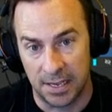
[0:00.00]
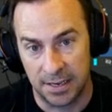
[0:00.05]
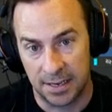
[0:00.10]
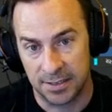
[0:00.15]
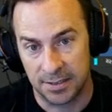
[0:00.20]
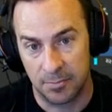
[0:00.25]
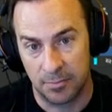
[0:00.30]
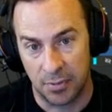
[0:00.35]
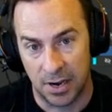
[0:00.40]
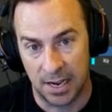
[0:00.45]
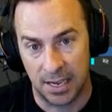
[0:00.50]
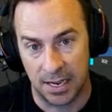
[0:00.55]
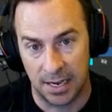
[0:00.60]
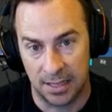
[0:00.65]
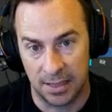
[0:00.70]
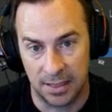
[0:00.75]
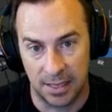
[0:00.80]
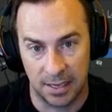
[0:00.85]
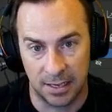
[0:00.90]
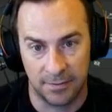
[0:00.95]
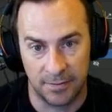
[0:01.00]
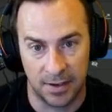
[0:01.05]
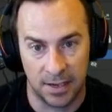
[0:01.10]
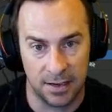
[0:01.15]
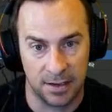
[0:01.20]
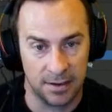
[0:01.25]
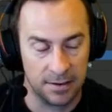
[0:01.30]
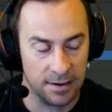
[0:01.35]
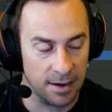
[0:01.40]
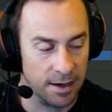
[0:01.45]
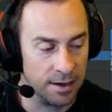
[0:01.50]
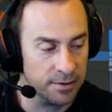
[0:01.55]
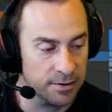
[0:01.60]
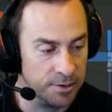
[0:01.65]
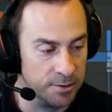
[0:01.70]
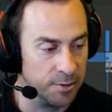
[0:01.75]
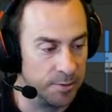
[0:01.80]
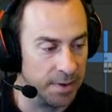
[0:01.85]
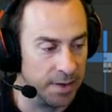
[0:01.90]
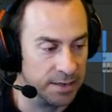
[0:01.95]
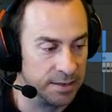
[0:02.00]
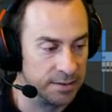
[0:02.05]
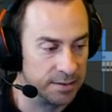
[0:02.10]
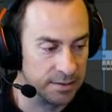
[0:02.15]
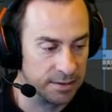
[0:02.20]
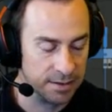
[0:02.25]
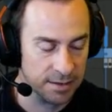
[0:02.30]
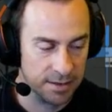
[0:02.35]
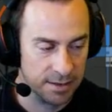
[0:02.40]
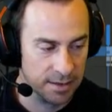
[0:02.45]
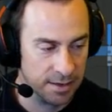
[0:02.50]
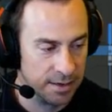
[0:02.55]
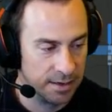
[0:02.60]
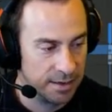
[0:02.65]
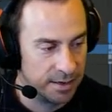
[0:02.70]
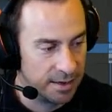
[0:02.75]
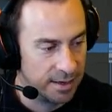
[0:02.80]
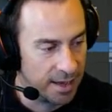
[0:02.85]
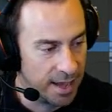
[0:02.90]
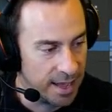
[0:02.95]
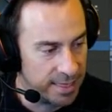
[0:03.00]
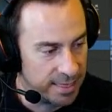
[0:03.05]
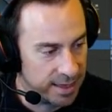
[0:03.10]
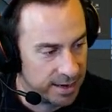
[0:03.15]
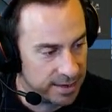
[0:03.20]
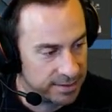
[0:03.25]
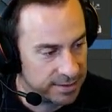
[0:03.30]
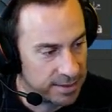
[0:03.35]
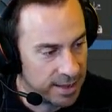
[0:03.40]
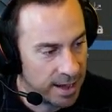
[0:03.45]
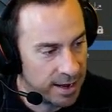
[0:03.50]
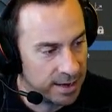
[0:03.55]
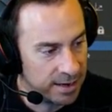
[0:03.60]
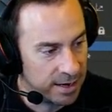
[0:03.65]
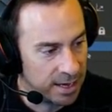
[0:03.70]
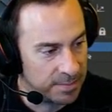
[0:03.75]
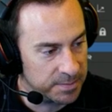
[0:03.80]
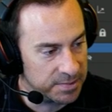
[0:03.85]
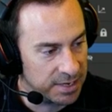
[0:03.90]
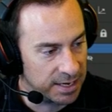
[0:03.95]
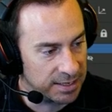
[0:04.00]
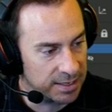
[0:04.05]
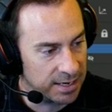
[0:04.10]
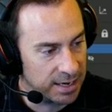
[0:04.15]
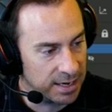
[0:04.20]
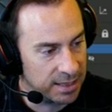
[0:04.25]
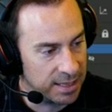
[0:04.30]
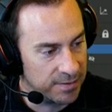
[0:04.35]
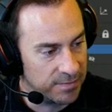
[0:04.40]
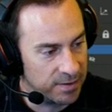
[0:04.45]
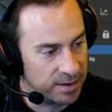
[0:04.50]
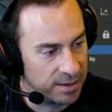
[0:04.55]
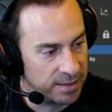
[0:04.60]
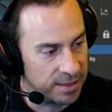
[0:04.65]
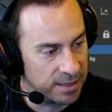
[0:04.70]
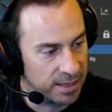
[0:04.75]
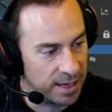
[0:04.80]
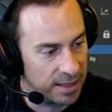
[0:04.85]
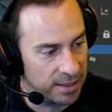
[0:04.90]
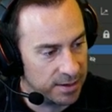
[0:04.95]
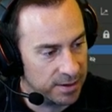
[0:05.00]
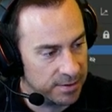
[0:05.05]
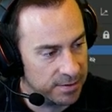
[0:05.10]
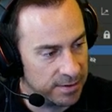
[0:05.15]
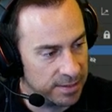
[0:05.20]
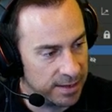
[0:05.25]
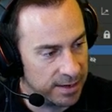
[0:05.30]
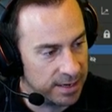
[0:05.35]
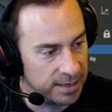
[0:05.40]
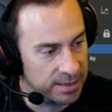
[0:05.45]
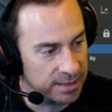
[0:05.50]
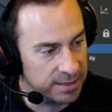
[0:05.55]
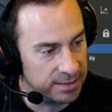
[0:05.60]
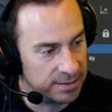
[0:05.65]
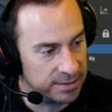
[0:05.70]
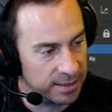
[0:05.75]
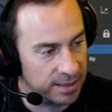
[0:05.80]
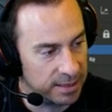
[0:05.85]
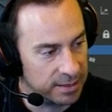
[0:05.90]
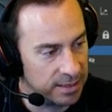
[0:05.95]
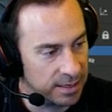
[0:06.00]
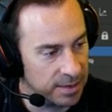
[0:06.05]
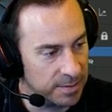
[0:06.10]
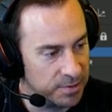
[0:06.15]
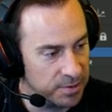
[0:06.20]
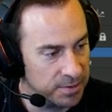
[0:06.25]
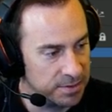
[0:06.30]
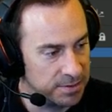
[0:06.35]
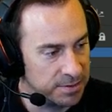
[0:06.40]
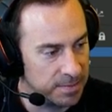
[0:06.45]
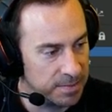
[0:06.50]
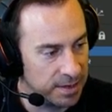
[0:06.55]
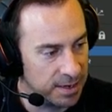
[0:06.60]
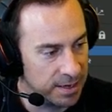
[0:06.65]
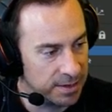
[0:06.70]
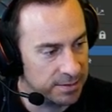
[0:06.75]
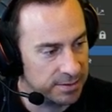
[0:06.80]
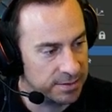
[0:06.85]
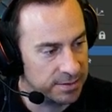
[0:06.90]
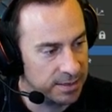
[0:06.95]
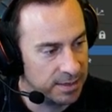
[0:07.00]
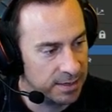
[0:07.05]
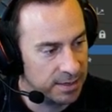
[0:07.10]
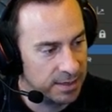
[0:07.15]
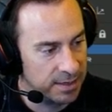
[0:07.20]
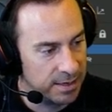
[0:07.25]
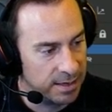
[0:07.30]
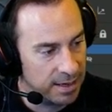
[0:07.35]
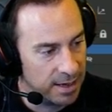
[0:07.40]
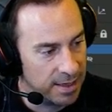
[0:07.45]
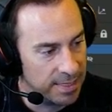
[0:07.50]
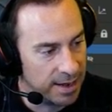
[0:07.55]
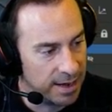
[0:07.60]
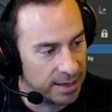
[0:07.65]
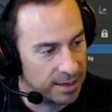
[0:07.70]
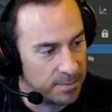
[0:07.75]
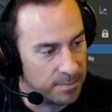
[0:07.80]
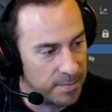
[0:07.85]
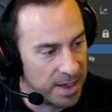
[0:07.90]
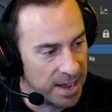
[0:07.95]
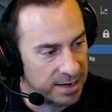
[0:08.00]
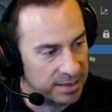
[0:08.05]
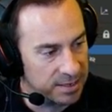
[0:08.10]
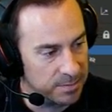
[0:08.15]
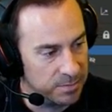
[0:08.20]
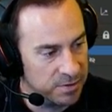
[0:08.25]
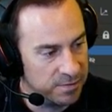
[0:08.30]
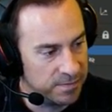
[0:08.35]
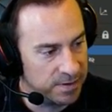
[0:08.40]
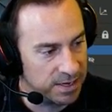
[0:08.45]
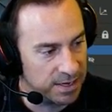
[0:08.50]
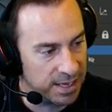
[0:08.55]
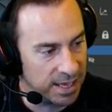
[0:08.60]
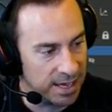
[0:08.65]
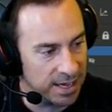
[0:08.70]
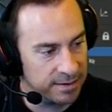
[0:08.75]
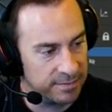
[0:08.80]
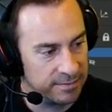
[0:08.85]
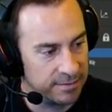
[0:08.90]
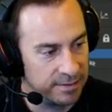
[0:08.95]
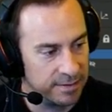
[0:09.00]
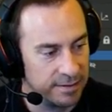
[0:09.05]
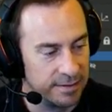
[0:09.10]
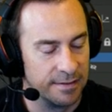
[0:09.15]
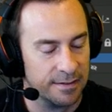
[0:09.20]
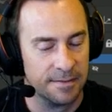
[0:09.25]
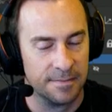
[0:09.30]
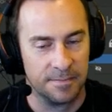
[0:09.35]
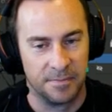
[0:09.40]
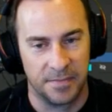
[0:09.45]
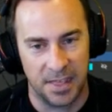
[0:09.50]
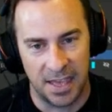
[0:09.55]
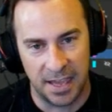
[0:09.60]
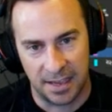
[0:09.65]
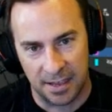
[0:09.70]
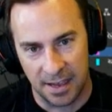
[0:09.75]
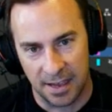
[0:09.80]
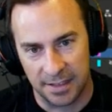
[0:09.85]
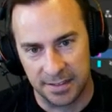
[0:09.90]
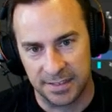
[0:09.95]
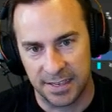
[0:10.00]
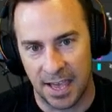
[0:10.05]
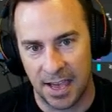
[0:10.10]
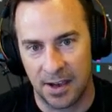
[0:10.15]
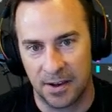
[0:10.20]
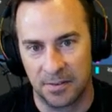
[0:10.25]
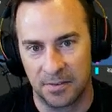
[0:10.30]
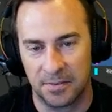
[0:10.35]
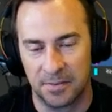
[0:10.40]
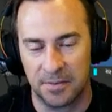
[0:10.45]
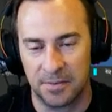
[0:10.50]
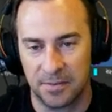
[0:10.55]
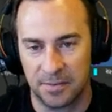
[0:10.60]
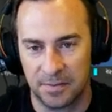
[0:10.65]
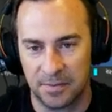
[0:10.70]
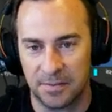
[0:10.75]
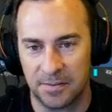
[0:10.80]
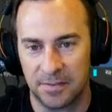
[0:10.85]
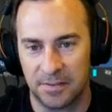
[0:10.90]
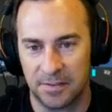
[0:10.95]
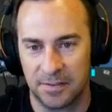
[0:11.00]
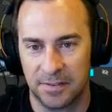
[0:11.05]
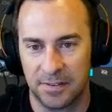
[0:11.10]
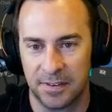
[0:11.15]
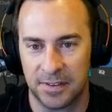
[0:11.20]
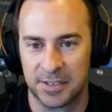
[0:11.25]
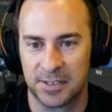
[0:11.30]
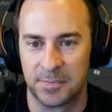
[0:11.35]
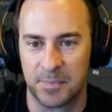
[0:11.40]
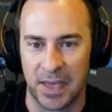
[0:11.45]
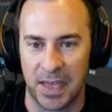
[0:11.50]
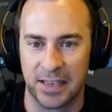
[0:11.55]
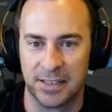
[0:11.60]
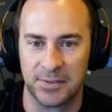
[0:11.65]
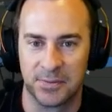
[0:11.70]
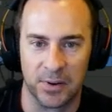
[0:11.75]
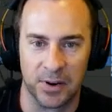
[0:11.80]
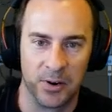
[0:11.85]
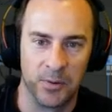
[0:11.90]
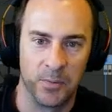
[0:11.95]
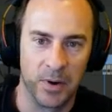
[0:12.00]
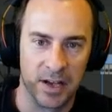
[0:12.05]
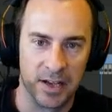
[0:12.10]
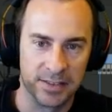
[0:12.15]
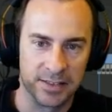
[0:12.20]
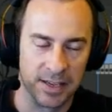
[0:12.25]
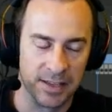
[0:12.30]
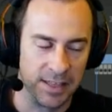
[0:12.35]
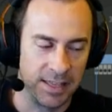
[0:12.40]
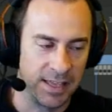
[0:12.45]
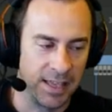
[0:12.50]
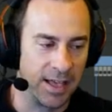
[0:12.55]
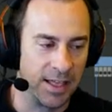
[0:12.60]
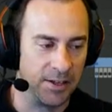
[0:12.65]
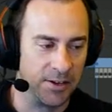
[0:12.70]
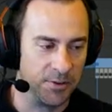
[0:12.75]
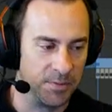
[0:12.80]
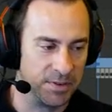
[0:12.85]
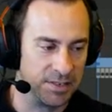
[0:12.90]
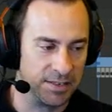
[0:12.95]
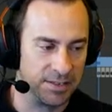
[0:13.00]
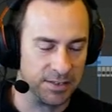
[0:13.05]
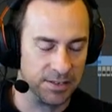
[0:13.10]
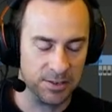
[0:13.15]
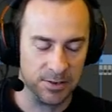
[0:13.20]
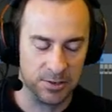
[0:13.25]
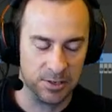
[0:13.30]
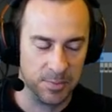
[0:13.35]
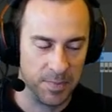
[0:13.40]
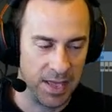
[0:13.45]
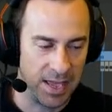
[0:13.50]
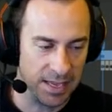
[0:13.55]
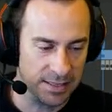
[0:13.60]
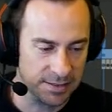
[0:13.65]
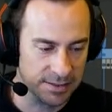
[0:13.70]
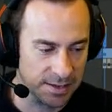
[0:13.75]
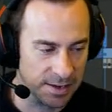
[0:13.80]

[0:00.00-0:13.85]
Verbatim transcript: It doesn't break anything. If I hit undo a bunch, and then it's not an object, and I leave it on the yellow, and then I deselect it. I'm doing something else. And then I come back to move it again, it cuts out the space where it was on the yellow, which is a huge pain.